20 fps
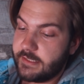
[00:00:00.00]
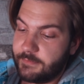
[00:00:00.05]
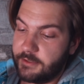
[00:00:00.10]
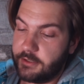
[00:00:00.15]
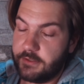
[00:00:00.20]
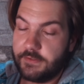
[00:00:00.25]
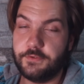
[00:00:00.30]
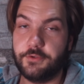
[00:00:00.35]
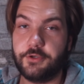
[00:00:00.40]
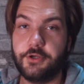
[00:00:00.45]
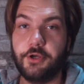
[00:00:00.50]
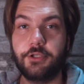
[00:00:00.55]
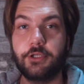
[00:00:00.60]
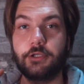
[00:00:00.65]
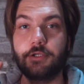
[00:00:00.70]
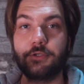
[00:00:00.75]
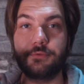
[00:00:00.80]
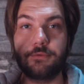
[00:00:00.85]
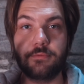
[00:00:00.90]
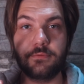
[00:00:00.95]
because you're going to
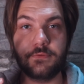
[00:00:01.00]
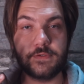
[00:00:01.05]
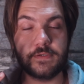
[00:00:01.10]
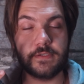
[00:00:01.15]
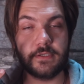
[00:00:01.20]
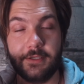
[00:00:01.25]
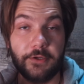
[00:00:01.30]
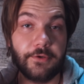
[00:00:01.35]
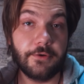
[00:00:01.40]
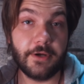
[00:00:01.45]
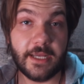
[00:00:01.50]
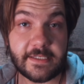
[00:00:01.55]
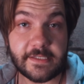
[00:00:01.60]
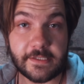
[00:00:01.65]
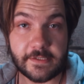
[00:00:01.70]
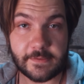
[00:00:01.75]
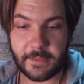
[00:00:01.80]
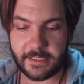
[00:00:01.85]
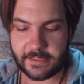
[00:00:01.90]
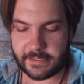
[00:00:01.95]
lose the other
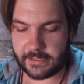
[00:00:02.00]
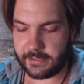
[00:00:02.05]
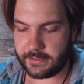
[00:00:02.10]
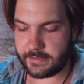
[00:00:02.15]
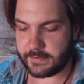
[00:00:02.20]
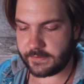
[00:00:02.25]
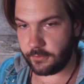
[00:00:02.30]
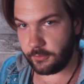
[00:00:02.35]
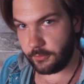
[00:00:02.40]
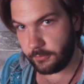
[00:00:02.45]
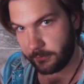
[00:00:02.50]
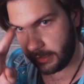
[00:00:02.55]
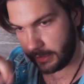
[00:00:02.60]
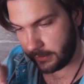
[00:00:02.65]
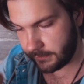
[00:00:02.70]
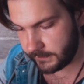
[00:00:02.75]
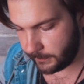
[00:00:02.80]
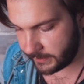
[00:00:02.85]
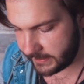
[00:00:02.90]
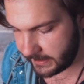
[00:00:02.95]
aces basically. So
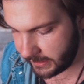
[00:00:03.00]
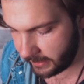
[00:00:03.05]
here's what's